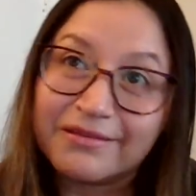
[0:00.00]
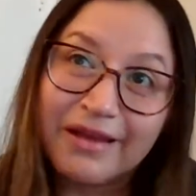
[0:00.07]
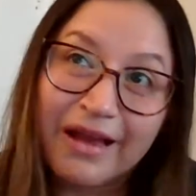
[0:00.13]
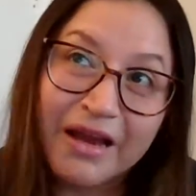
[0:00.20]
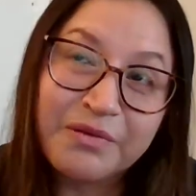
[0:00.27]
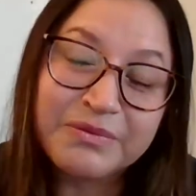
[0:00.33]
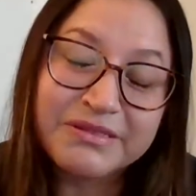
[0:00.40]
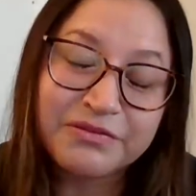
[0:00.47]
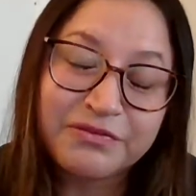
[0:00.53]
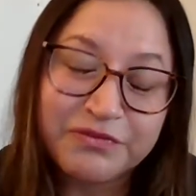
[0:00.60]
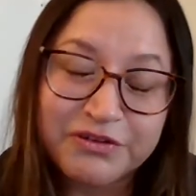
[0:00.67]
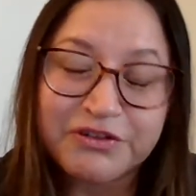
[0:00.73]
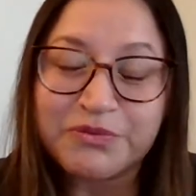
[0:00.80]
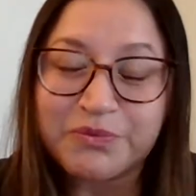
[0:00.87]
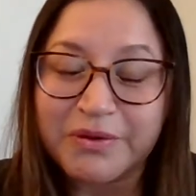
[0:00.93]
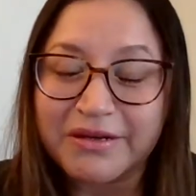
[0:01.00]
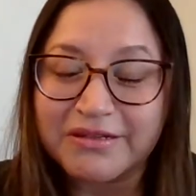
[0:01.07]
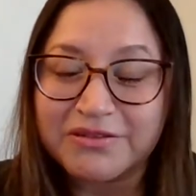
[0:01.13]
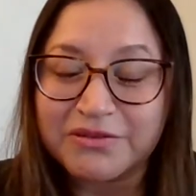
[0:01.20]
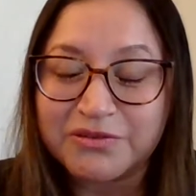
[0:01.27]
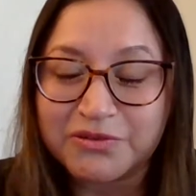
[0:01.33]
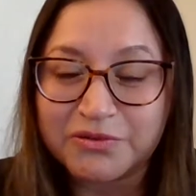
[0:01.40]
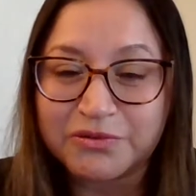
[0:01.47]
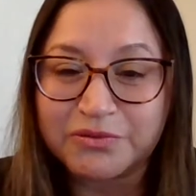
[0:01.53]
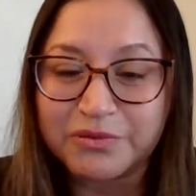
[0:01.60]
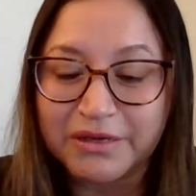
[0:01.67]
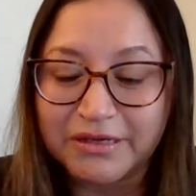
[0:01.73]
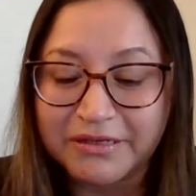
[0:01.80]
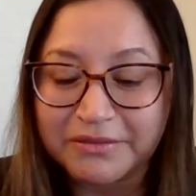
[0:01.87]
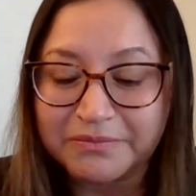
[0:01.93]
I was the first one to go
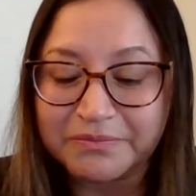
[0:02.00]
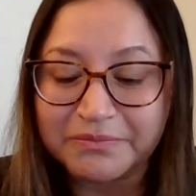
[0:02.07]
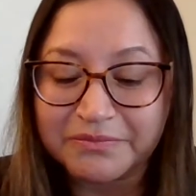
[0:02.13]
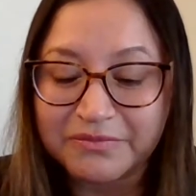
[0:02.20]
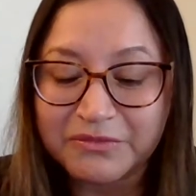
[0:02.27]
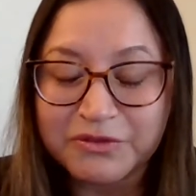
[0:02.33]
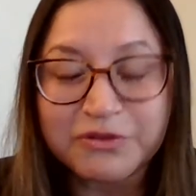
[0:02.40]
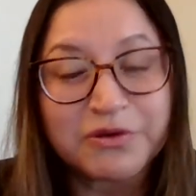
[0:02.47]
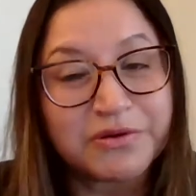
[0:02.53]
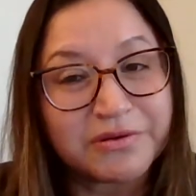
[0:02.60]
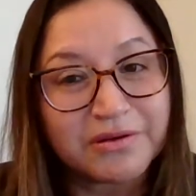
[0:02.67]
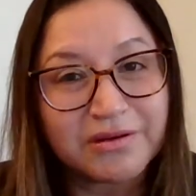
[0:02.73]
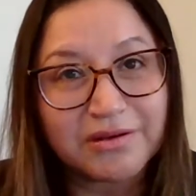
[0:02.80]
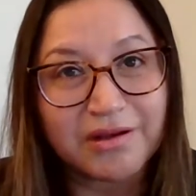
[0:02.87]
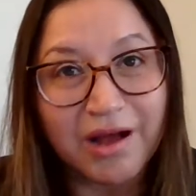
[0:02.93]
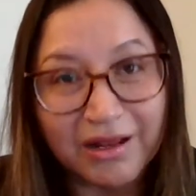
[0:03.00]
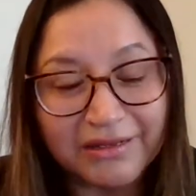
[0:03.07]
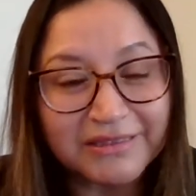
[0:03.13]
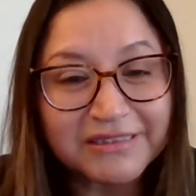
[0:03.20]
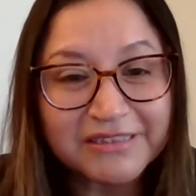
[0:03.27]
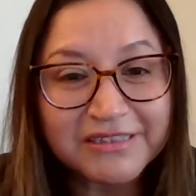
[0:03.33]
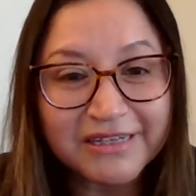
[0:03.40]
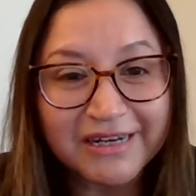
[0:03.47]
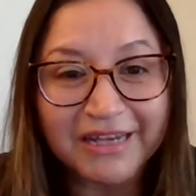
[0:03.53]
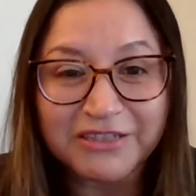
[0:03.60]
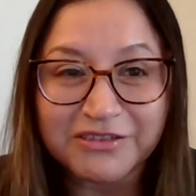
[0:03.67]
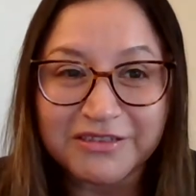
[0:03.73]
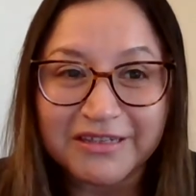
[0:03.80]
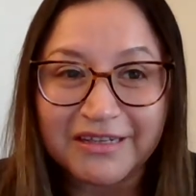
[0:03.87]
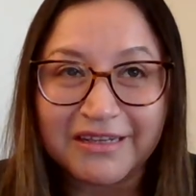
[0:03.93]
to college and
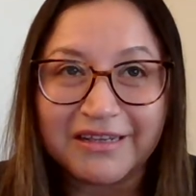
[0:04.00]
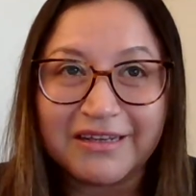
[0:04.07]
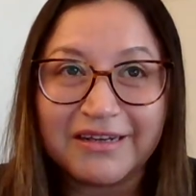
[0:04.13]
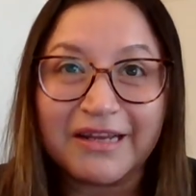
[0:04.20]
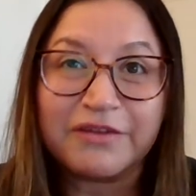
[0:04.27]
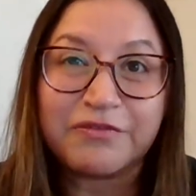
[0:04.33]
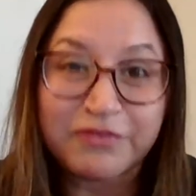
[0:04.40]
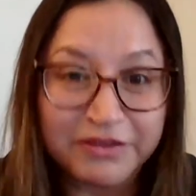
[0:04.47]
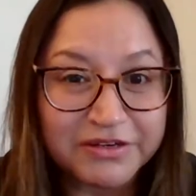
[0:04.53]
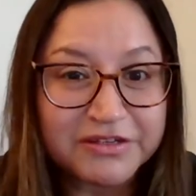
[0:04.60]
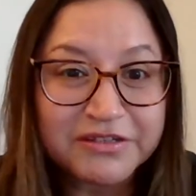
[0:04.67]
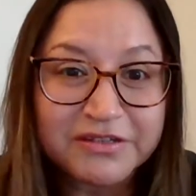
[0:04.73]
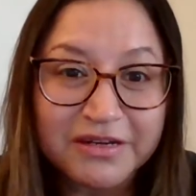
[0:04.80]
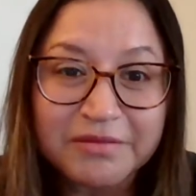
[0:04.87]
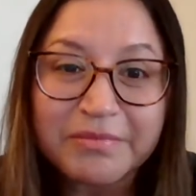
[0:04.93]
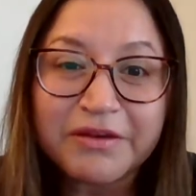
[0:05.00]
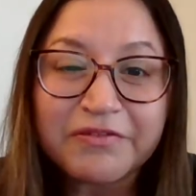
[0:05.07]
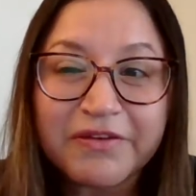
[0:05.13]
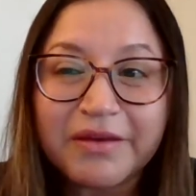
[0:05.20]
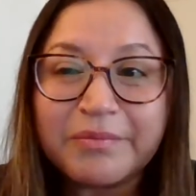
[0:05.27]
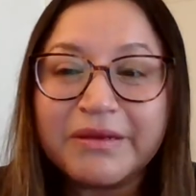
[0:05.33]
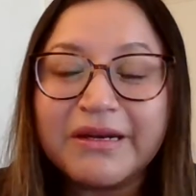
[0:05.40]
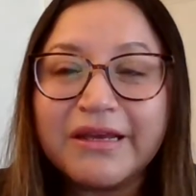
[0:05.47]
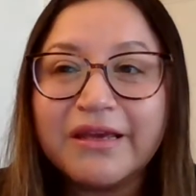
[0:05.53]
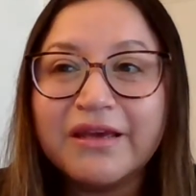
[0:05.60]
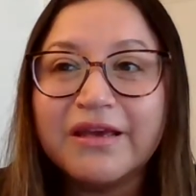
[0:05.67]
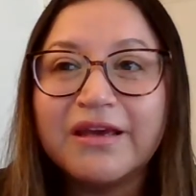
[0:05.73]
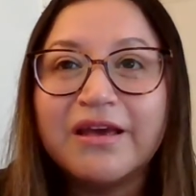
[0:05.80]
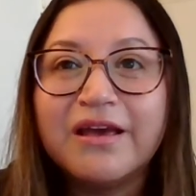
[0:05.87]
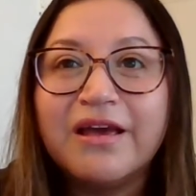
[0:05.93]
actually like finish in my family.
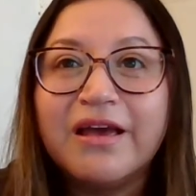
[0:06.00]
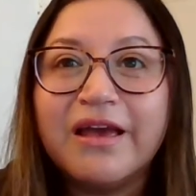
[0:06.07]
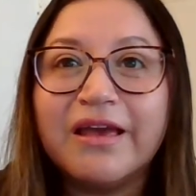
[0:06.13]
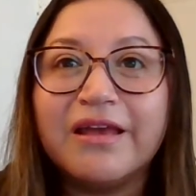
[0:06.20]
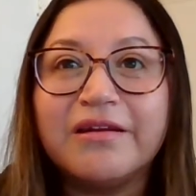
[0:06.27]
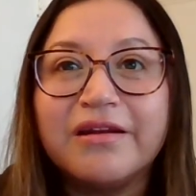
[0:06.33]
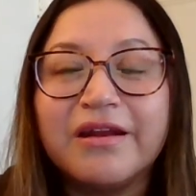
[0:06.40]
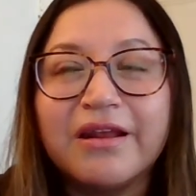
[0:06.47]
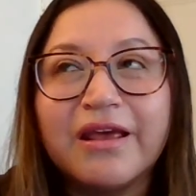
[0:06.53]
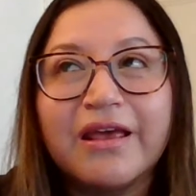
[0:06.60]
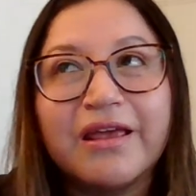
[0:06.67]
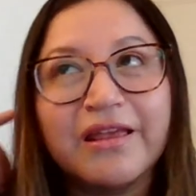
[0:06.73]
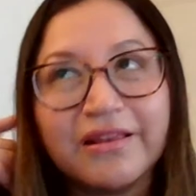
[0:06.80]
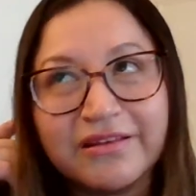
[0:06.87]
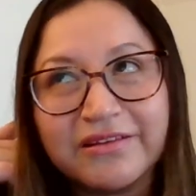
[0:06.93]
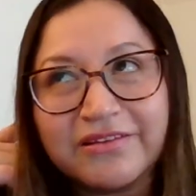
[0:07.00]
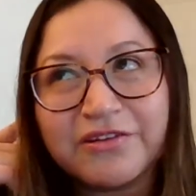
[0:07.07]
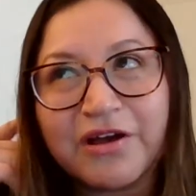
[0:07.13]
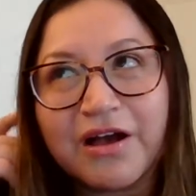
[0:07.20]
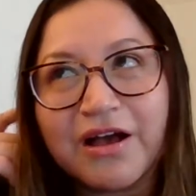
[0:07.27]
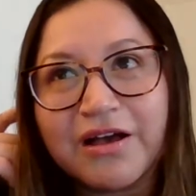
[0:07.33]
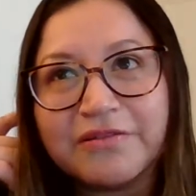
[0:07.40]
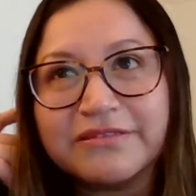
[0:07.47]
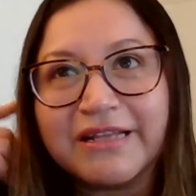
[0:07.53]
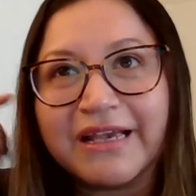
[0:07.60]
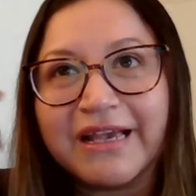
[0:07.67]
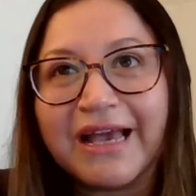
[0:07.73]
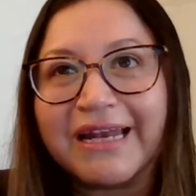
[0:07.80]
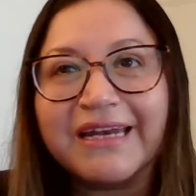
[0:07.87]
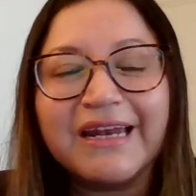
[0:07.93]
And so I was
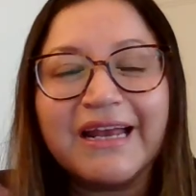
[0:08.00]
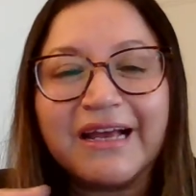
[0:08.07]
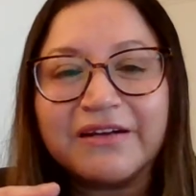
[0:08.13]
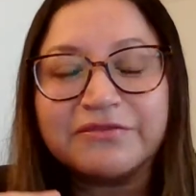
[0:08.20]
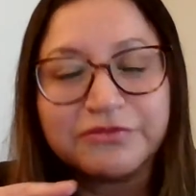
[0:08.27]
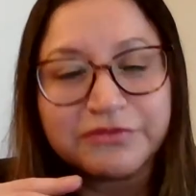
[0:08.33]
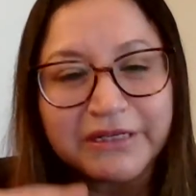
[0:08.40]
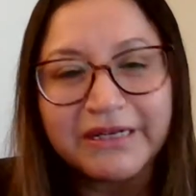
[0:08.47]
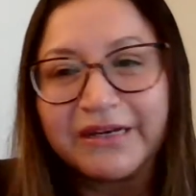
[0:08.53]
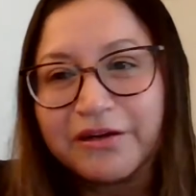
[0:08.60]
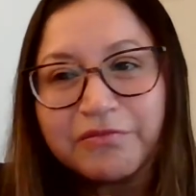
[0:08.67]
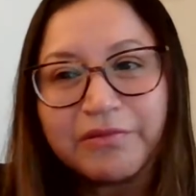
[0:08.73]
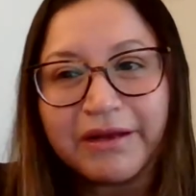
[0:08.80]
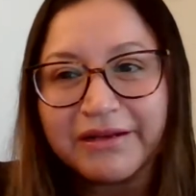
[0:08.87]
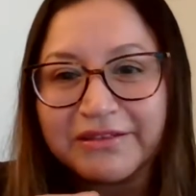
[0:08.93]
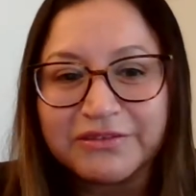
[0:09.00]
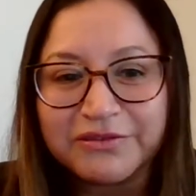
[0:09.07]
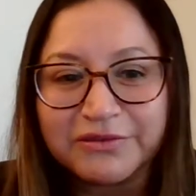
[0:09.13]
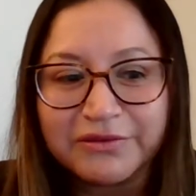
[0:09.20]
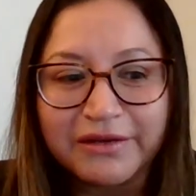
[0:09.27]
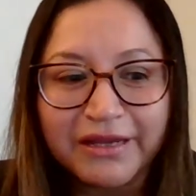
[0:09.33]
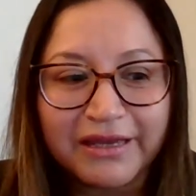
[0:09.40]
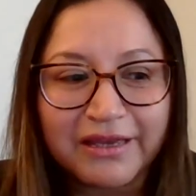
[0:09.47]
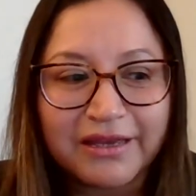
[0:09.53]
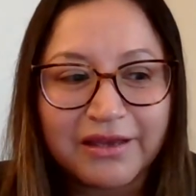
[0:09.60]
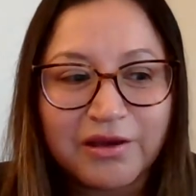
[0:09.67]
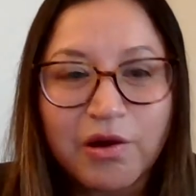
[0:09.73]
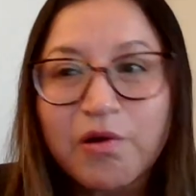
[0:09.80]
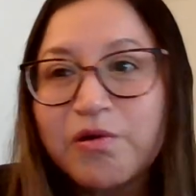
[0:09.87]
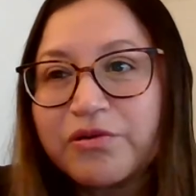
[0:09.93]
like, I didn't have really nobody to like,
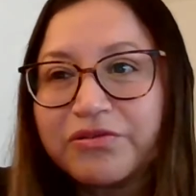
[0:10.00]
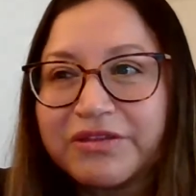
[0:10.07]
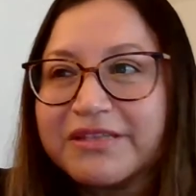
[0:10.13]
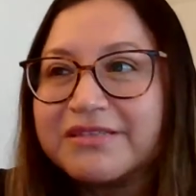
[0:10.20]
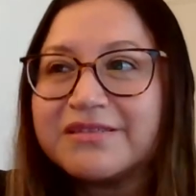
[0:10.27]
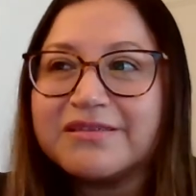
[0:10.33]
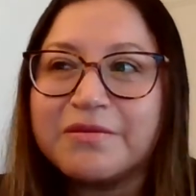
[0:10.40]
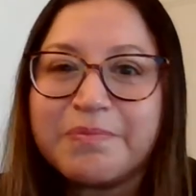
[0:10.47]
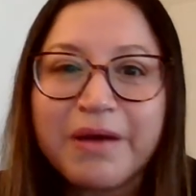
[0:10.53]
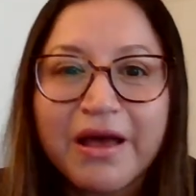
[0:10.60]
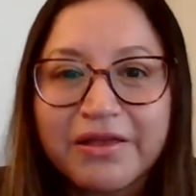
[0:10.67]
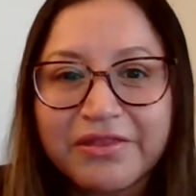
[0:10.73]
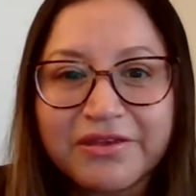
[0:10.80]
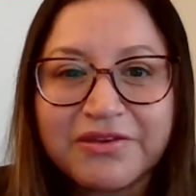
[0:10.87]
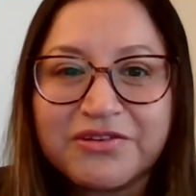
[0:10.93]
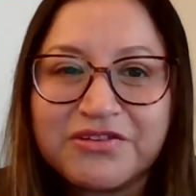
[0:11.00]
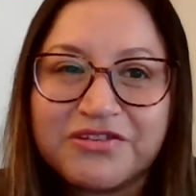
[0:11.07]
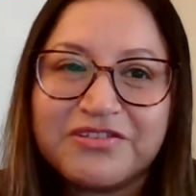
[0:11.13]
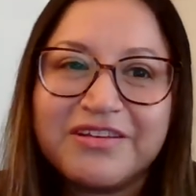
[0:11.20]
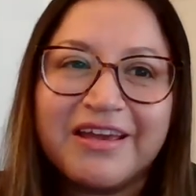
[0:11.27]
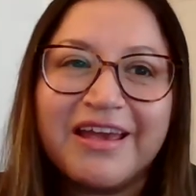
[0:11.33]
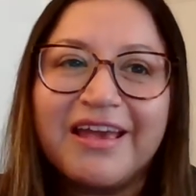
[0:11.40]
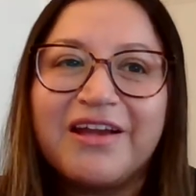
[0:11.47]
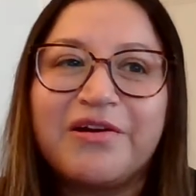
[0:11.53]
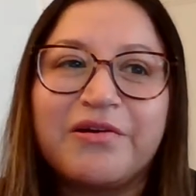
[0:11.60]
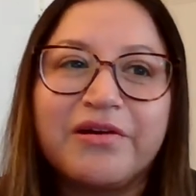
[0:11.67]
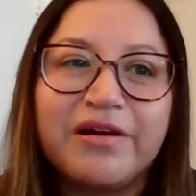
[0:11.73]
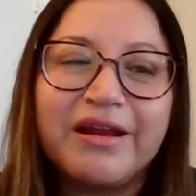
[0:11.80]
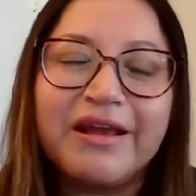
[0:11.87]
oh, this is the path that you should take, or